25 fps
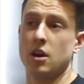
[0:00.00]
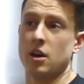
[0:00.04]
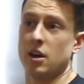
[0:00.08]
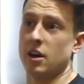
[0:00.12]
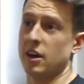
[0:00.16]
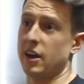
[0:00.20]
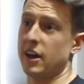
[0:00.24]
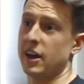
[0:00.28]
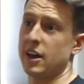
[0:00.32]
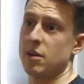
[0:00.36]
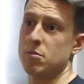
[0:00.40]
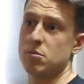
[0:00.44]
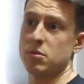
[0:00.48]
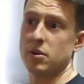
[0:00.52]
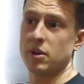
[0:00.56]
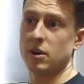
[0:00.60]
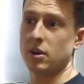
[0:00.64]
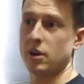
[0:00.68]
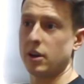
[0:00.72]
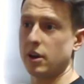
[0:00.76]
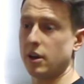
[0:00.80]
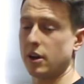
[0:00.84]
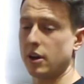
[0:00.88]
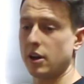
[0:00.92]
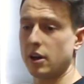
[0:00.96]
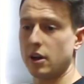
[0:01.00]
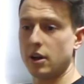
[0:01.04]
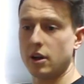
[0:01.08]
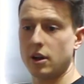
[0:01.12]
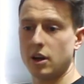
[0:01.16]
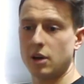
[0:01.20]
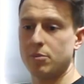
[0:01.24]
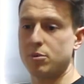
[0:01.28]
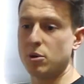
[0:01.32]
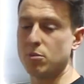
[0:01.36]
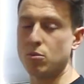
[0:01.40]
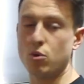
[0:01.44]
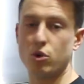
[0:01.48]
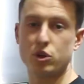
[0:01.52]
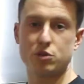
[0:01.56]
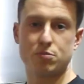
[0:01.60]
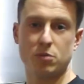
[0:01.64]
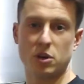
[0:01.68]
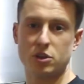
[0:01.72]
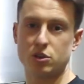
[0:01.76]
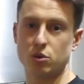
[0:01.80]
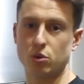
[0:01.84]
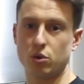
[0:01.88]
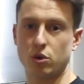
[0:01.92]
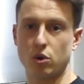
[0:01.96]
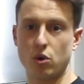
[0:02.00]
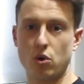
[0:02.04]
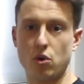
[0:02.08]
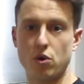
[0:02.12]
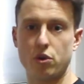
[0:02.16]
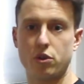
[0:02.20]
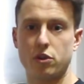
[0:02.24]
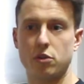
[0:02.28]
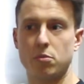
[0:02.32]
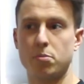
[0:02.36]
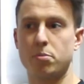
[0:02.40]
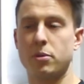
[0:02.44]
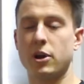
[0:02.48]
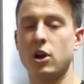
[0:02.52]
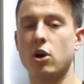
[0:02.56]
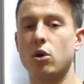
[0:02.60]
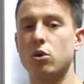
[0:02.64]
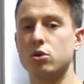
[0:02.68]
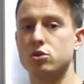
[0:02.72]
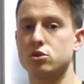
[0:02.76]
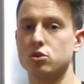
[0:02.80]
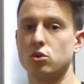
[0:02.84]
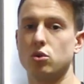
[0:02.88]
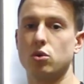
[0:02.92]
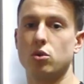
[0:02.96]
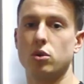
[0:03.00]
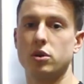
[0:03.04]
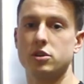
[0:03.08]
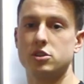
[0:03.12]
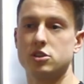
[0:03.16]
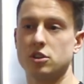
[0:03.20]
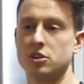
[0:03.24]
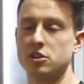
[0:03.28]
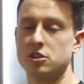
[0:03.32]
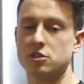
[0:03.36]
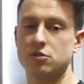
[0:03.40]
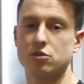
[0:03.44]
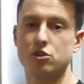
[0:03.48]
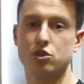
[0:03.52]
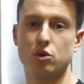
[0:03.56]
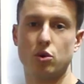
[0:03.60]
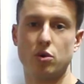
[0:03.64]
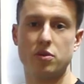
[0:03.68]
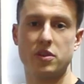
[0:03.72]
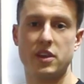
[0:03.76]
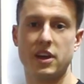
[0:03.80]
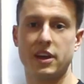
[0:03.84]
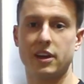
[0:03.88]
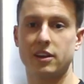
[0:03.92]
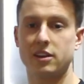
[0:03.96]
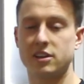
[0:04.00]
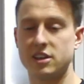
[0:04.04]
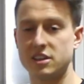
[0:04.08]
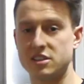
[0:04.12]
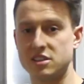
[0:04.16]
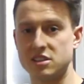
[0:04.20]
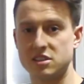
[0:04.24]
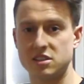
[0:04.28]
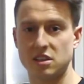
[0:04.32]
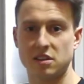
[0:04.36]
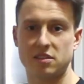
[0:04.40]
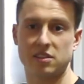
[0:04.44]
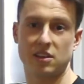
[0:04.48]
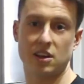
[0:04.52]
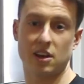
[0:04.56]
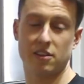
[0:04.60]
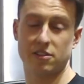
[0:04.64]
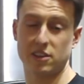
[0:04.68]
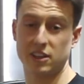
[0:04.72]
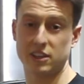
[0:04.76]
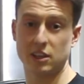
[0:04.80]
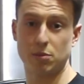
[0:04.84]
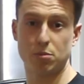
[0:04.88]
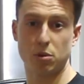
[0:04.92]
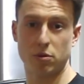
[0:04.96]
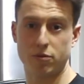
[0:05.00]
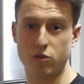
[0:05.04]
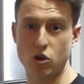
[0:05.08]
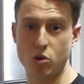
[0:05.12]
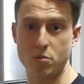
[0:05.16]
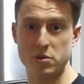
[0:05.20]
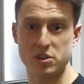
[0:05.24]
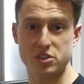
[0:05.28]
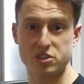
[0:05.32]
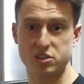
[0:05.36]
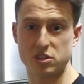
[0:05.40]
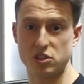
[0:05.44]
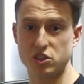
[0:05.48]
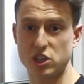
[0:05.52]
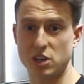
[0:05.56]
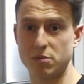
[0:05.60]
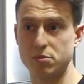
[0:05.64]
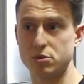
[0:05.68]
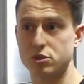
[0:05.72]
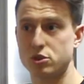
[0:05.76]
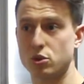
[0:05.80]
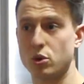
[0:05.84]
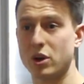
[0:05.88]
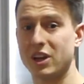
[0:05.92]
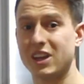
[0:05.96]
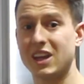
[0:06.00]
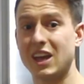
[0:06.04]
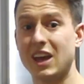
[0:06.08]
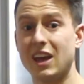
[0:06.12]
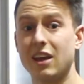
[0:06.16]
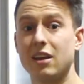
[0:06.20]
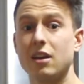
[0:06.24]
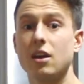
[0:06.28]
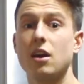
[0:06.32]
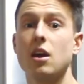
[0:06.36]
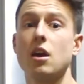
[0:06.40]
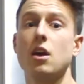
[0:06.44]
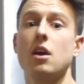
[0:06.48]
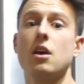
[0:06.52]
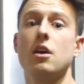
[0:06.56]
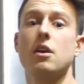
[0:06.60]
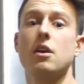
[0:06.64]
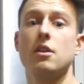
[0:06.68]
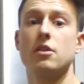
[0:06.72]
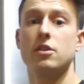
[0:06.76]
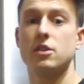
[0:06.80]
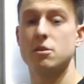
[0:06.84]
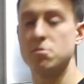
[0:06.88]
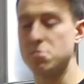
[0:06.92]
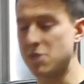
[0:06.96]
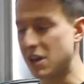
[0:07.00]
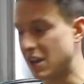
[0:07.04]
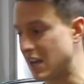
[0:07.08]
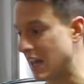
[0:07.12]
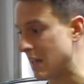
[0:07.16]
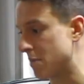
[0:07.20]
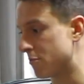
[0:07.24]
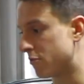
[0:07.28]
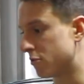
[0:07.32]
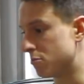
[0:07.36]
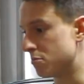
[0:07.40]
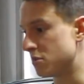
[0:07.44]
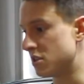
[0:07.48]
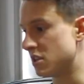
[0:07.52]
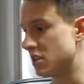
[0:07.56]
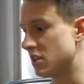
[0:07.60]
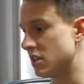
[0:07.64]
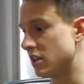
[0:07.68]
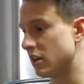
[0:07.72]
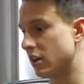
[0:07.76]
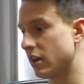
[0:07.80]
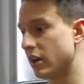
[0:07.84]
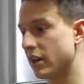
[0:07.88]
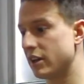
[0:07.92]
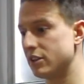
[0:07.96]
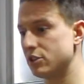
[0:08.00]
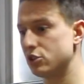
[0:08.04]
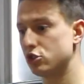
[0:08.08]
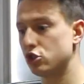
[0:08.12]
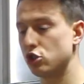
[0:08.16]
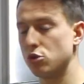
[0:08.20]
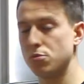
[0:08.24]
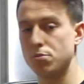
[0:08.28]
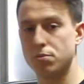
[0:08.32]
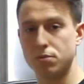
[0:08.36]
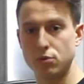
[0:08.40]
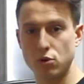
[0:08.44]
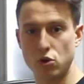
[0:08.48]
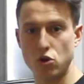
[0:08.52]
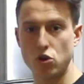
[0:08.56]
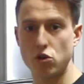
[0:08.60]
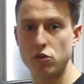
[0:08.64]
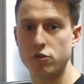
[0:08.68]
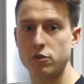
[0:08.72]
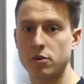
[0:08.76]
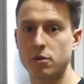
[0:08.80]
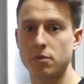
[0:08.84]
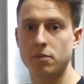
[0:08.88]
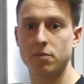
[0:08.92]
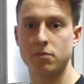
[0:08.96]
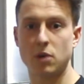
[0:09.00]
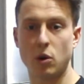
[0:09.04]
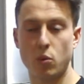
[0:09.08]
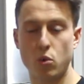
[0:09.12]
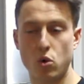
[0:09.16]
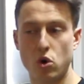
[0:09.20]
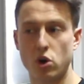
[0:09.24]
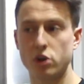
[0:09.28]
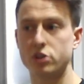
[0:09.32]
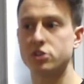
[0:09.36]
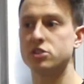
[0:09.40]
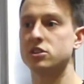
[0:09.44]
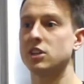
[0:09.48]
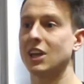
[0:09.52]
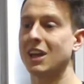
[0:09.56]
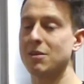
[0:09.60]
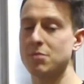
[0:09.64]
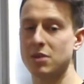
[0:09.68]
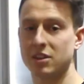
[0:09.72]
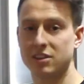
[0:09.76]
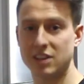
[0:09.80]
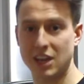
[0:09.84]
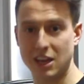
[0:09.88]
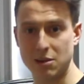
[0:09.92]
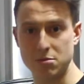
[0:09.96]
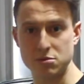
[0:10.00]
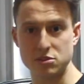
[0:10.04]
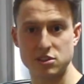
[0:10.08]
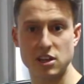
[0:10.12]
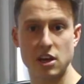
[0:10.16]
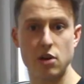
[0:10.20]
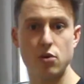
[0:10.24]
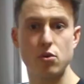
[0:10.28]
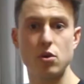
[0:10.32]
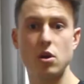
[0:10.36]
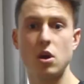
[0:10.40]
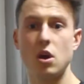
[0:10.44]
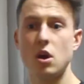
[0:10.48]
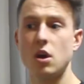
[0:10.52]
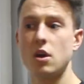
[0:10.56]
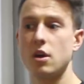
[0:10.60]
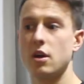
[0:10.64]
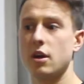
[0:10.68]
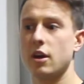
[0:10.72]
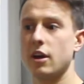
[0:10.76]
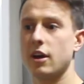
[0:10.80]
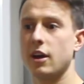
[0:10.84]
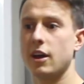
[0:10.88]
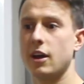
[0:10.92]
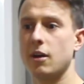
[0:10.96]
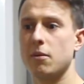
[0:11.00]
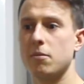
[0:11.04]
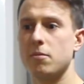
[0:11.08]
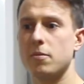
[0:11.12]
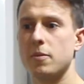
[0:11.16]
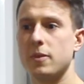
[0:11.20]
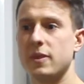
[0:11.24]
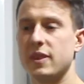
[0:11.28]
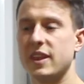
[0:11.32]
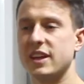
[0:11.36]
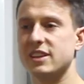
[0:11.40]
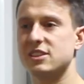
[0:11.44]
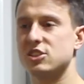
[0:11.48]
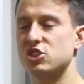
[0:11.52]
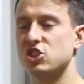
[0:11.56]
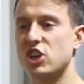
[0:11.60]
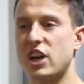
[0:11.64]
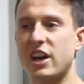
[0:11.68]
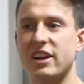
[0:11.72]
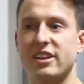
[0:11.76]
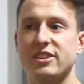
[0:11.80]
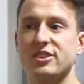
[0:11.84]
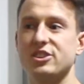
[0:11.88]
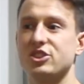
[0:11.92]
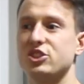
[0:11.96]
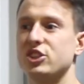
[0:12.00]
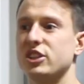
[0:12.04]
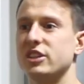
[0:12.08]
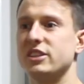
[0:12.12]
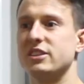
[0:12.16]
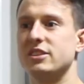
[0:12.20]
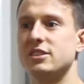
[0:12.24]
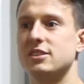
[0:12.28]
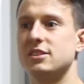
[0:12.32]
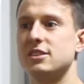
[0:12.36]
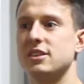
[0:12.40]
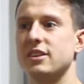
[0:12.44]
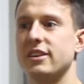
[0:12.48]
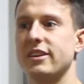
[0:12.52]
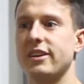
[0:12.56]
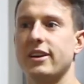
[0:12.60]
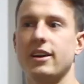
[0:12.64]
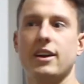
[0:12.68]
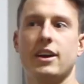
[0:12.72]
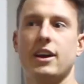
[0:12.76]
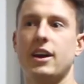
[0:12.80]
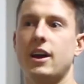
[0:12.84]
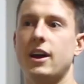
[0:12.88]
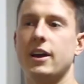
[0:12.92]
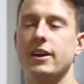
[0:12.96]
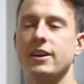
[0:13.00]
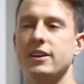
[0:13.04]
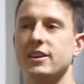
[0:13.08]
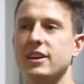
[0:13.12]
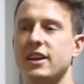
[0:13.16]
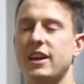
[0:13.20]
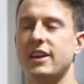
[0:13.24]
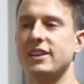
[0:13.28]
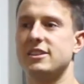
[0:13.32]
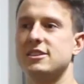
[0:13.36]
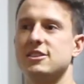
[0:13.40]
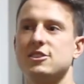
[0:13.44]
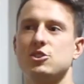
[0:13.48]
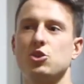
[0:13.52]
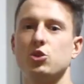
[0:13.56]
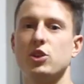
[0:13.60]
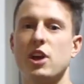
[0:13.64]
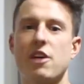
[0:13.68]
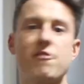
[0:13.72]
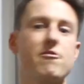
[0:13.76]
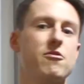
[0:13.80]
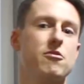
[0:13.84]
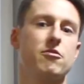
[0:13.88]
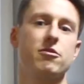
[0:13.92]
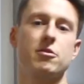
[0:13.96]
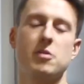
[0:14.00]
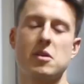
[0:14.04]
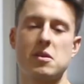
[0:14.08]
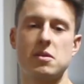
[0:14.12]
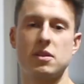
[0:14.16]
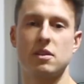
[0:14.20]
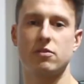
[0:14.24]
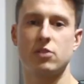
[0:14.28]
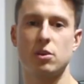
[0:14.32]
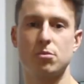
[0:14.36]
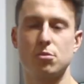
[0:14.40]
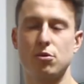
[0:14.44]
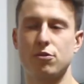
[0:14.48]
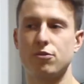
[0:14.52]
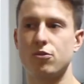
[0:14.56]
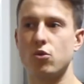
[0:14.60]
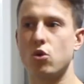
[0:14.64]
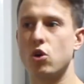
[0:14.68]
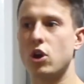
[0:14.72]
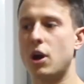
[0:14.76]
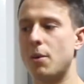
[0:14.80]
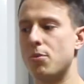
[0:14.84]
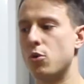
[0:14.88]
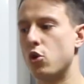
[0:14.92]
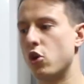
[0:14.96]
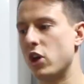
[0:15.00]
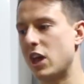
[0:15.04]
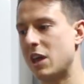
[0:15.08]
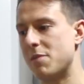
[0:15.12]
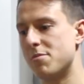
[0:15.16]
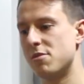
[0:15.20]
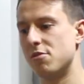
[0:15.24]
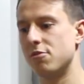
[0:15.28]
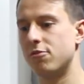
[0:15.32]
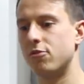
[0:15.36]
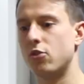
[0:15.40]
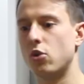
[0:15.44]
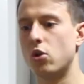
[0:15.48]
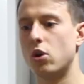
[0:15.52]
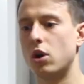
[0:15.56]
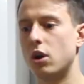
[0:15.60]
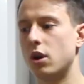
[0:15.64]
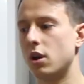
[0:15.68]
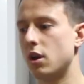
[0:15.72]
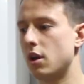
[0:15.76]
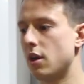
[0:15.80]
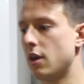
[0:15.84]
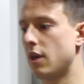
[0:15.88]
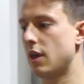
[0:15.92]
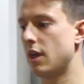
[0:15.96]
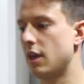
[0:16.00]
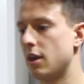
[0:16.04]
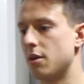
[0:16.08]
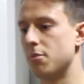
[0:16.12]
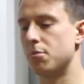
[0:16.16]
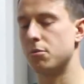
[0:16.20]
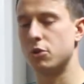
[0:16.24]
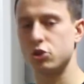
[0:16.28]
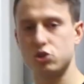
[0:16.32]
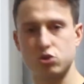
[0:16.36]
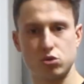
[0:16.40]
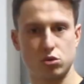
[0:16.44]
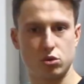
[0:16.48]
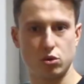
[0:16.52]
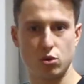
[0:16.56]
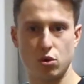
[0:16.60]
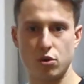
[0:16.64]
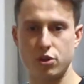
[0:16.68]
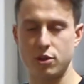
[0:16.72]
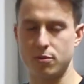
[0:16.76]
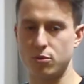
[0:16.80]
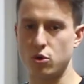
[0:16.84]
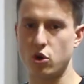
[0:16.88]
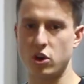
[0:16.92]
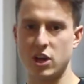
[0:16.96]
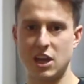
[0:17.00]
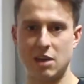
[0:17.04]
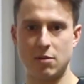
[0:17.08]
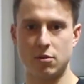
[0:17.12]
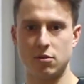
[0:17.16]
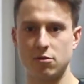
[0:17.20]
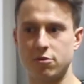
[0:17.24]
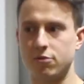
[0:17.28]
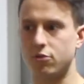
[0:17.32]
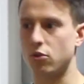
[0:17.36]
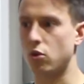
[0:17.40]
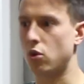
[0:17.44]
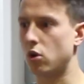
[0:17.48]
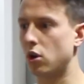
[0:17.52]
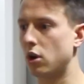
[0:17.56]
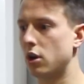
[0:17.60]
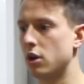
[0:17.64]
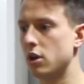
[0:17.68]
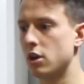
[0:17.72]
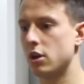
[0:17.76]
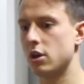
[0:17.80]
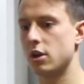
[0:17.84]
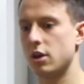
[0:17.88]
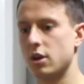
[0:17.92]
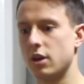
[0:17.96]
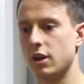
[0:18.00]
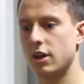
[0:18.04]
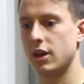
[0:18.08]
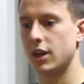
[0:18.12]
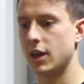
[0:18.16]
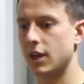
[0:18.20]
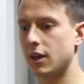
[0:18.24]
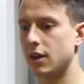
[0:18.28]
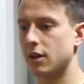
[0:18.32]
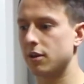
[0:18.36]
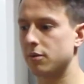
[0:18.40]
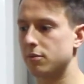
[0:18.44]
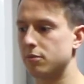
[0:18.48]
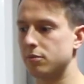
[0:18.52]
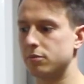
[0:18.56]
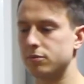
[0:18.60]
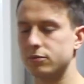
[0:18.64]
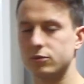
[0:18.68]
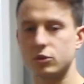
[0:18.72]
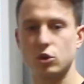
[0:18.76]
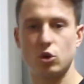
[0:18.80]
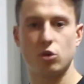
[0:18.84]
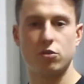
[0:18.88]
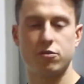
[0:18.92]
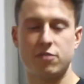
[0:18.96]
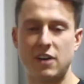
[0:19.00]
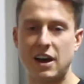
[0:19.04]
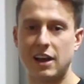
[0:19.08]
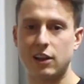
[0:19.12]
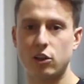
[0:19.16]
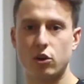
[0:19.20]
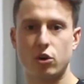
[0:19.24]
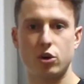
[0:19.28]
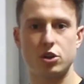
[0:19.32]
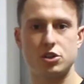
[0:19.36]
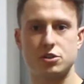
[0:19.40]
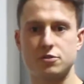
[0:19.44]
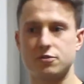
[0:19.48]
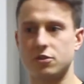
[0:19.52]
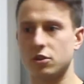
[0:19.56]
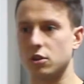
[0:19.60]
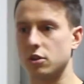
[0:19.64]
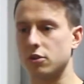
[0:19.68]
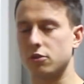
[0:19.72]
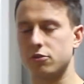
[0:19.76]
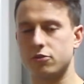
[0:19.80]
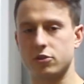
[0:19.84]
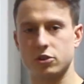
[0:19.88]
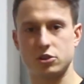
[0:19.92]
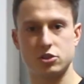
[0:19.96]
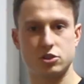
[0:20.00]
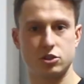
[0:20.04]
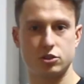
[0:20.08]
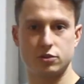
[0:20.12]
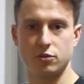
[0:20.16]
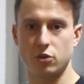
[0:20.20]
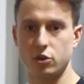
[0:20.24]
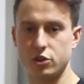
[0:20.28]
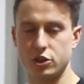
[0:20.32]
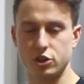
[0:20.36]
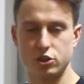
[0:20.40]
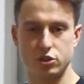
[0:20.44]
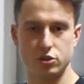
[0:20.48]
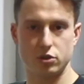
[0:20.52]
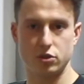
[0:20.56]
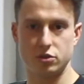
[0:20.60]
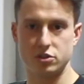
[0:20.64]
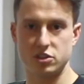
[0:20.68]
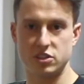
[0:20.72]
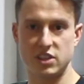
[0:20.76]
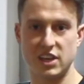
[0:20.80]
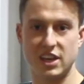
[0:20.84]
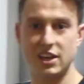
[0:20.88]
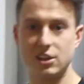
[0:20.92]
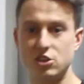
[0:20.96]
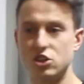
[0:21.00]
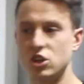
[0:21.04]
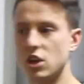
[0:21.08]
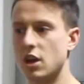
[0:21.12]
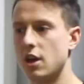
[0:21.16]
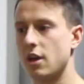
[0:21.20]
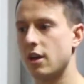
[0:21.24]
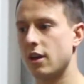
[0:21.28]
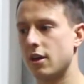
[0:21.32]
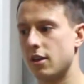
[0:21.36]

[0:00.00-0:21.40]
It promotes muscle growth, but also studies have shown that it increases athletic performance in the gym. So again, the main aim for me here is to improve my WODs, to get my times down. This challenge is so different from anything I've done before. I'm not aiming for muscle growth. I'm not aiming for fat loss on stage.